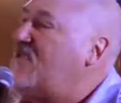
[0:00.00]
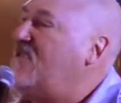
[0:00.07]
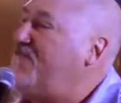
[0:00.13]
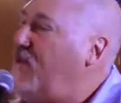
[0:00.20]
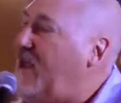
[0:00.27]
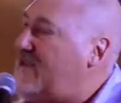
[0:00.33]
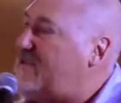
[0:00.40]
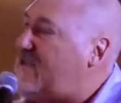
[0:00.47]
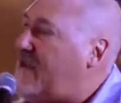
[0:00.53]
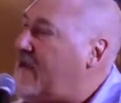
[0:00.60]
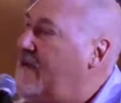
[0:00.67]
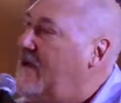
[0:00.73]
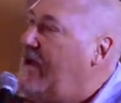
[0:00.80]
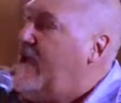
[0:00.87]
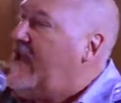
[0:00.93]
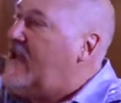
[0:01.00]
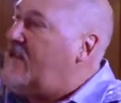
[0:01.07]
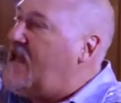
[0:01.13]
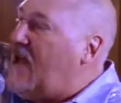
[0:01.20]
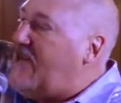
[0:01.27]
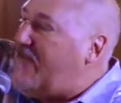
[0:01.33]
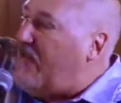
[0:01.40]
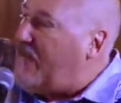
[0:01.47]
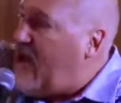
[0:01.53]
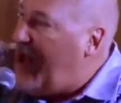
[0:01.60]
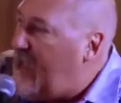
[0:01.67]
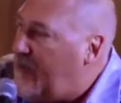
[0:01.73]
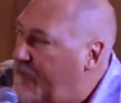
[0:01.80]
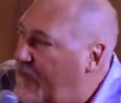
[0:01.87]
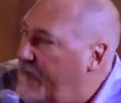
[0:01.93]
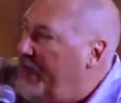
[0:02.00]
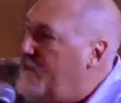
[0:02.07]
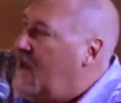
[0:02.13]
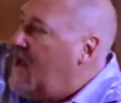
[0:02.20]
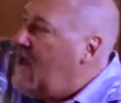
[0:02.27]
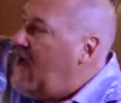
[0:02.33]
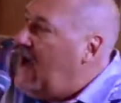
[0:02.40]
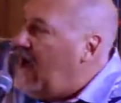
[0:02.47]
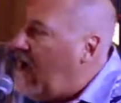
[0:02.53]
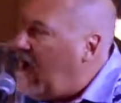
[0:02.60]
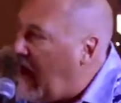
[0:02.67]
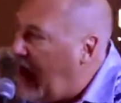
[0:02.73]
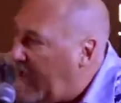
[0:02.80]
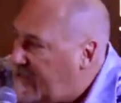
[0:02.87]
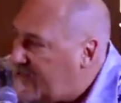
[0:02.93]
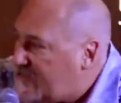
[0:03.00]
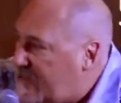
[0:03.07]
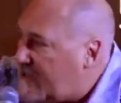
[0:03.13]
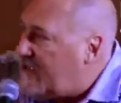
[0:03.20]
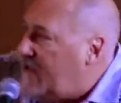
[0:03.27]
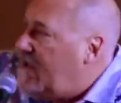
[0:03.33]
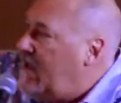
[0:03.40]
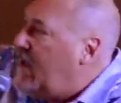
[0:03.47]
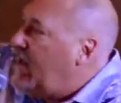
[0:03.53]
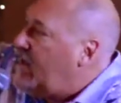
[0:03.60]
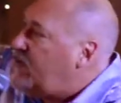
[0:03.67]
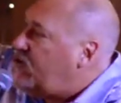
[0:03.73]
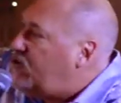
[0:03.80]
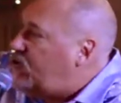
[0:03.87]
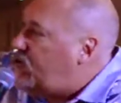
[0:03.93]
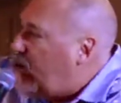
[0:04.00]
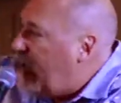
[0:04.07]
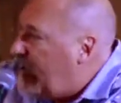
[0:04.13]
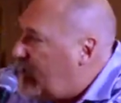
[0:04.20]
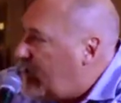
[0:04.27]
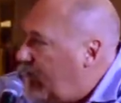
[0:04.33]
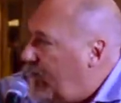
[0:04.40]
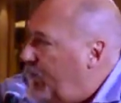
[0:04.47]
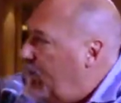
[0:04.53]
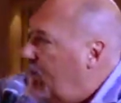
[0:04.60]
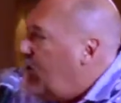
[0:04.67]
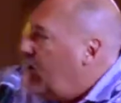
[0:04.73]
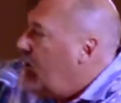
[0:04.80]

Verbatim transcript: of blessing in life of Abram, Isaac, Jacob,